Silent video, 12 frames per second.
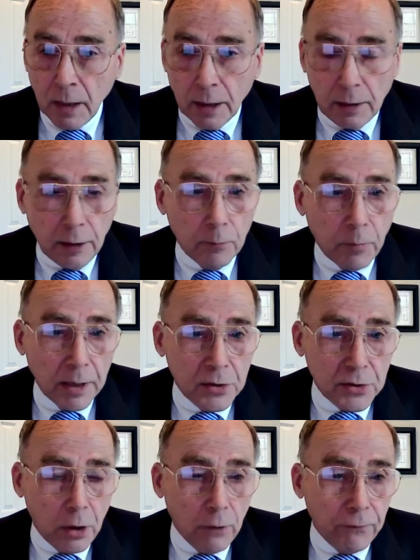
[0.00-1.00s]
and everybody's
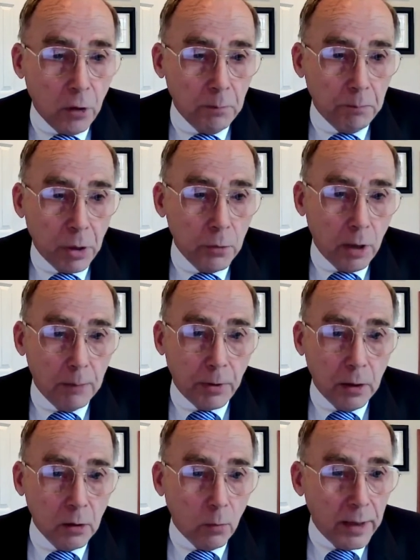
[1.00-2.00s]
cell phone blew up
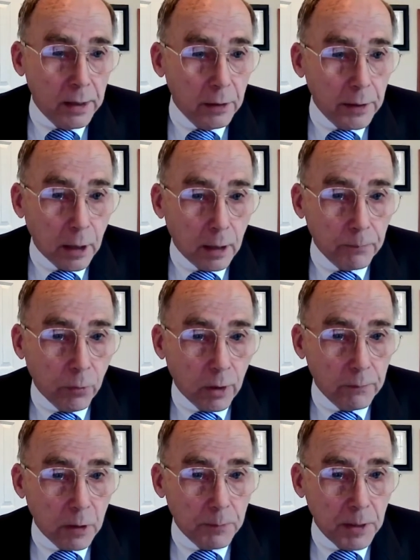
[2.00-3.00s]
on the way to the
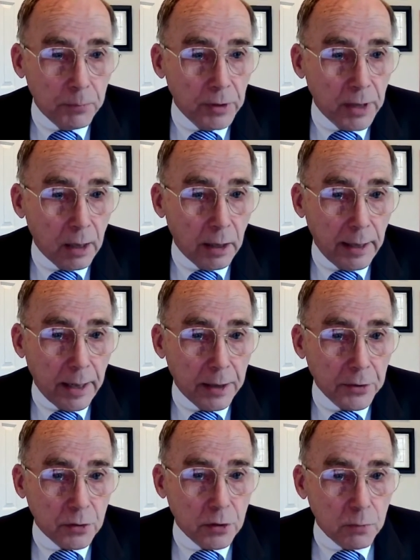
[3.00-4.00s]
airport with people yelling at
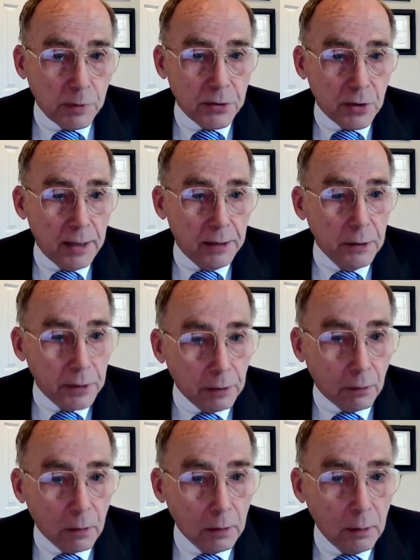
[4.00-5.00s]
us because we signed the
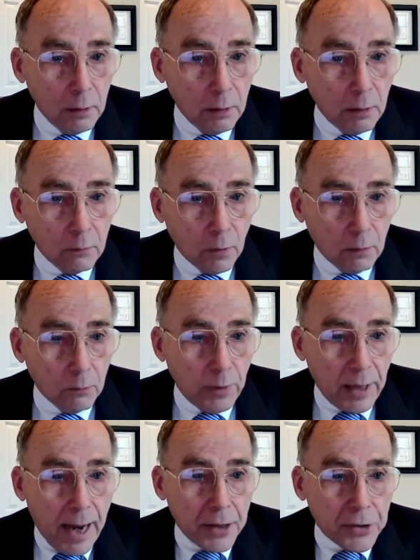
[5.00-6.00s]
deal. Well,
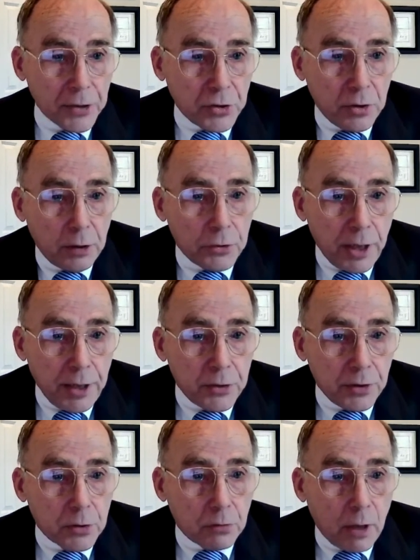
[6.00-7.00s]
we asked you to change
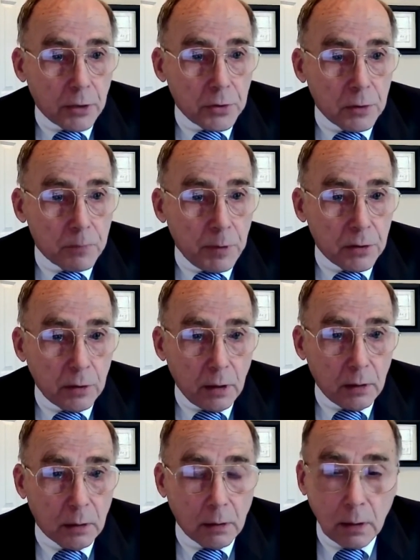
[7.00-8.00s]
the instructions, but you
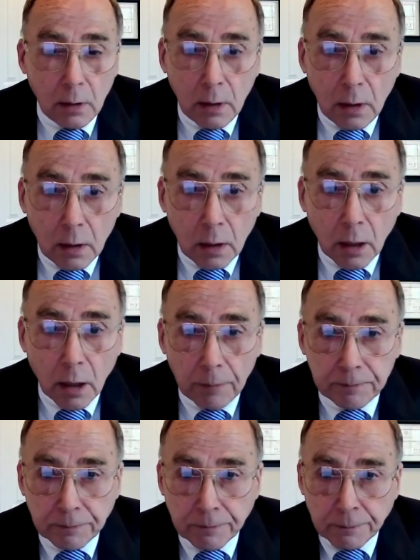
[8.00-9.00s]
didn't.
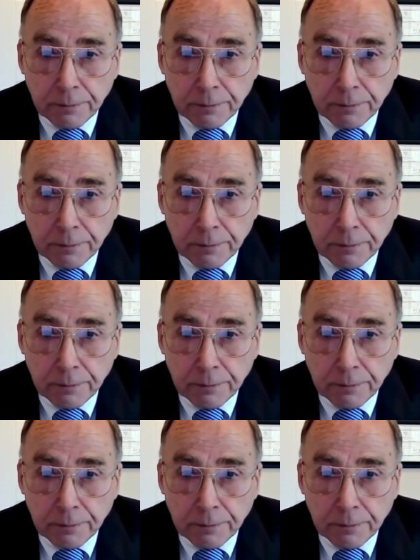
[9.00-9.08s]
So